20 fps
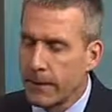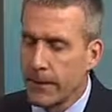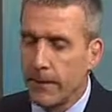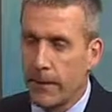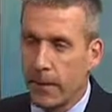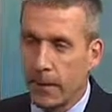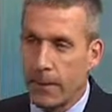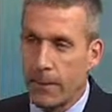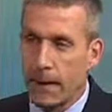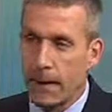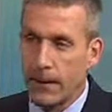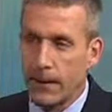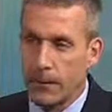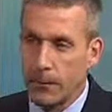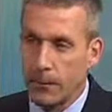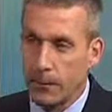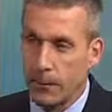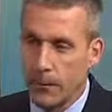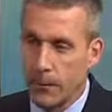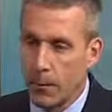Let's talk about
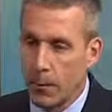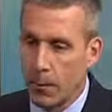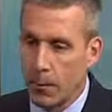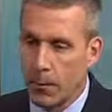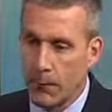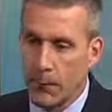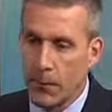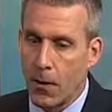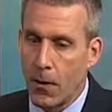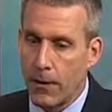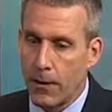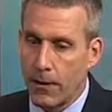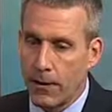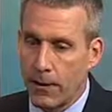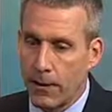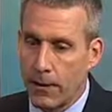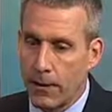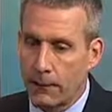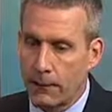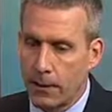it a little bit more
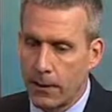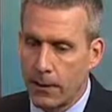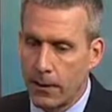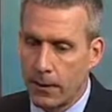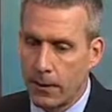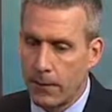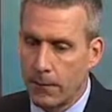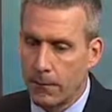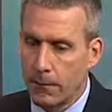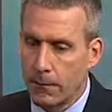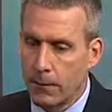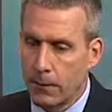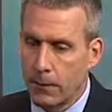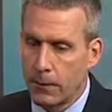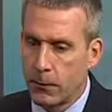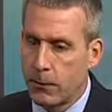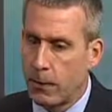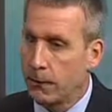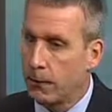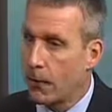broadly.
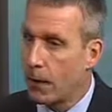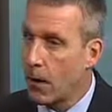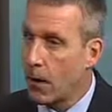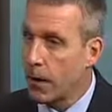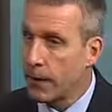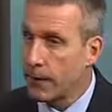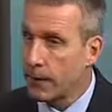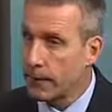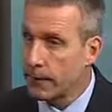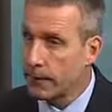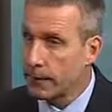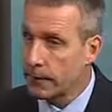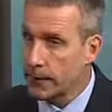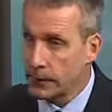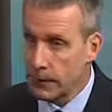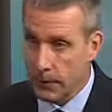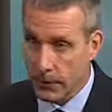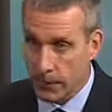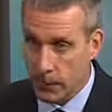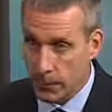Can you give our audience
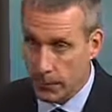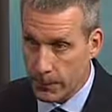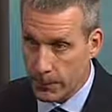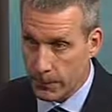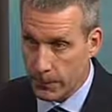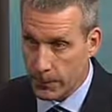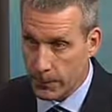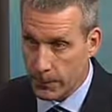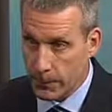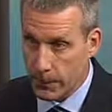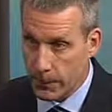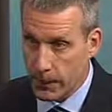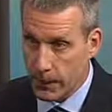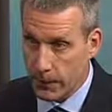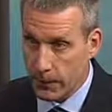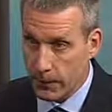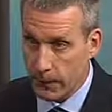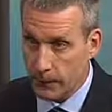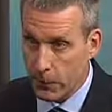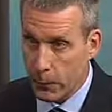just a little bit of an
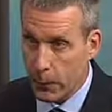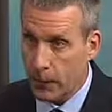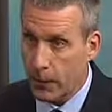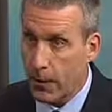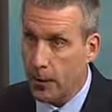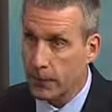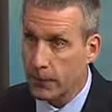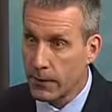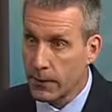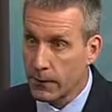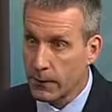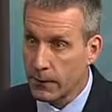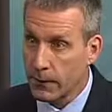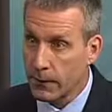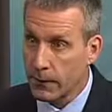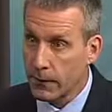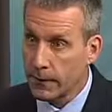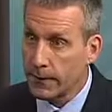understanding of what Alzheimer's